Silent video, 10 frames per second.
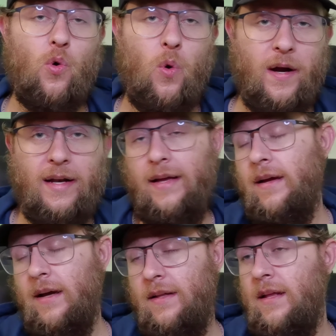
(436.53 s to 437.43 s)
more
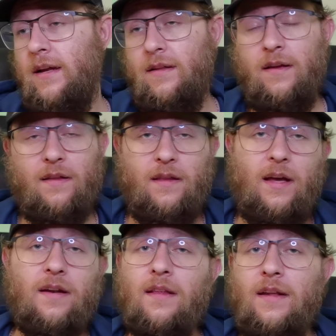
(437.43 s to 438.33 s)
quickly. And that,
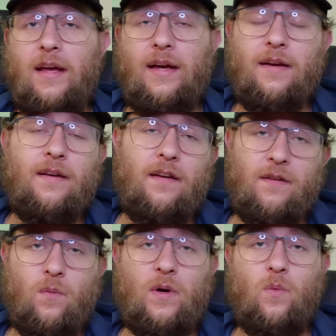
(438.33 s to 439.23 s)
at the end of the day,
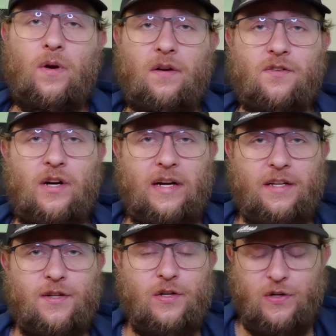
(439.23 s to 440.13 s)
is what we are
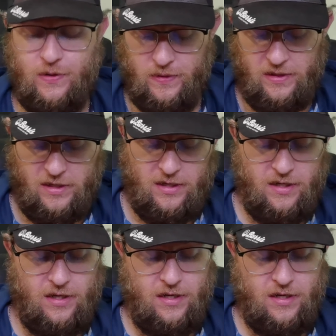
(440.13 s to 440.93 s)
trying to do.